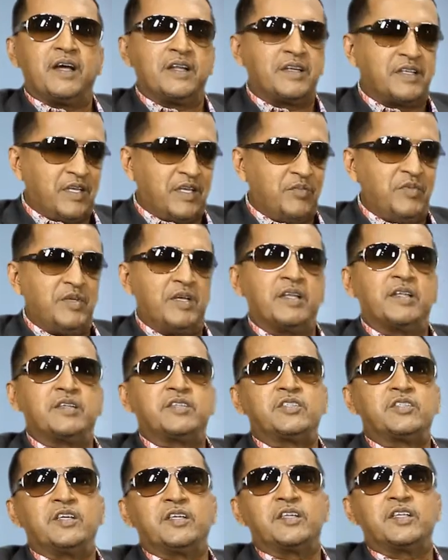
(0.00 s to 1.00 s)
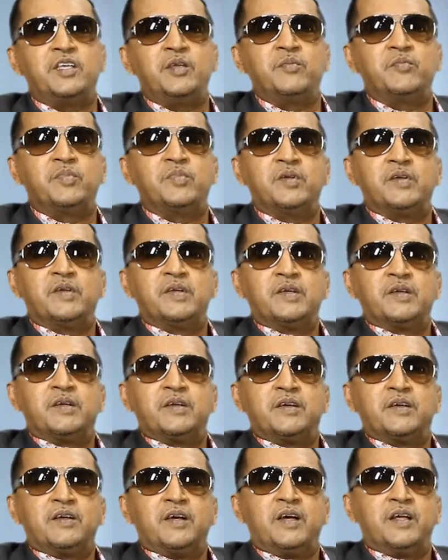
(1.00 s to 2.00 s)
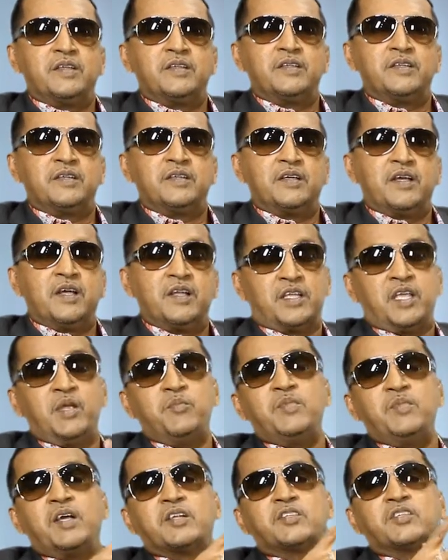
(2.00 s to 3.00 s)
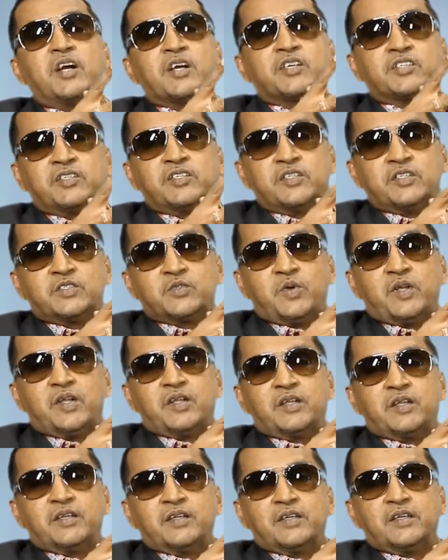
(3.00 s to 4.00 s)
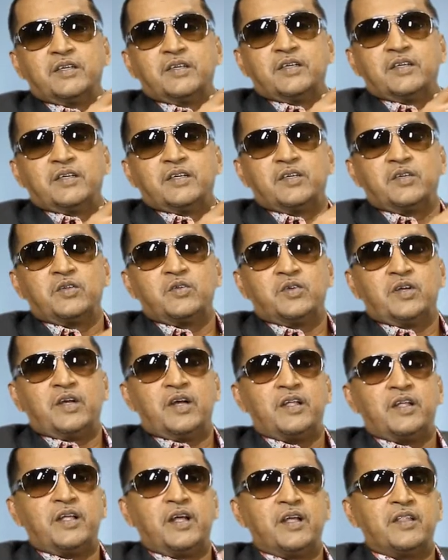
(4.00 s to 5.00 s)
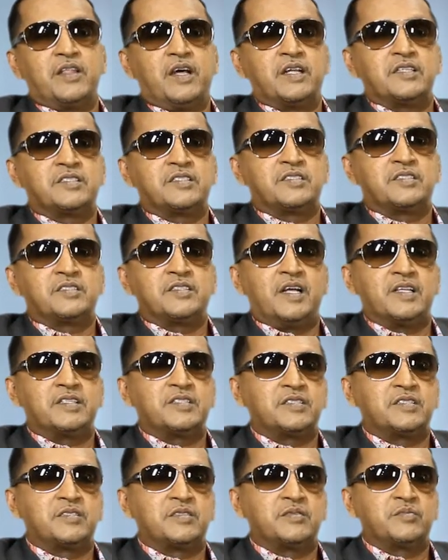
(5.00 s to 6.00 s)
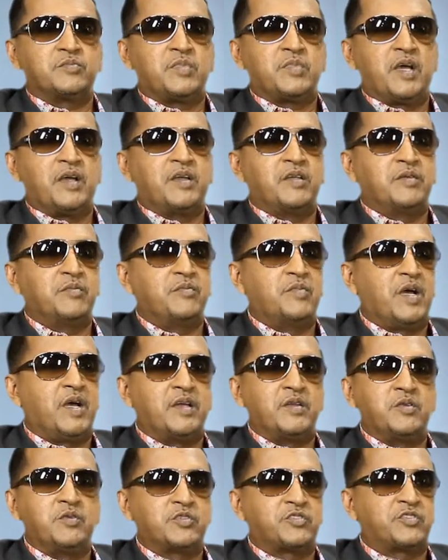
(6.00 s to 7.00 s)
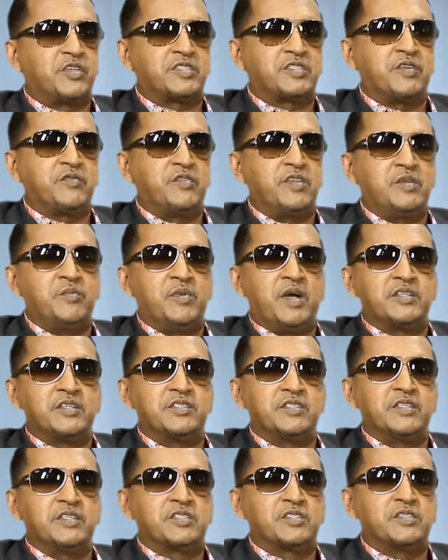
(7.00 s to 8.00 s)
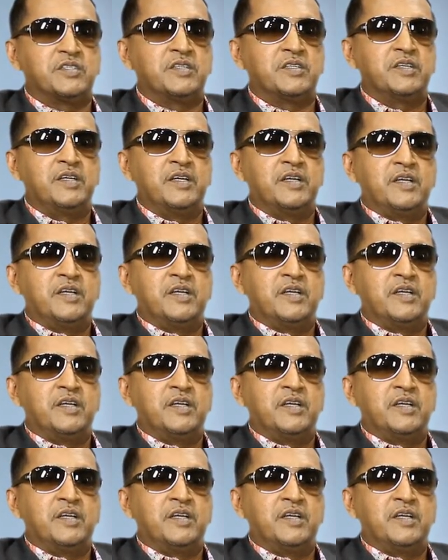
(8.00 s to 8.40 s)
And keep the energy and keep the attraction as well. And that's by no stretch of the imagination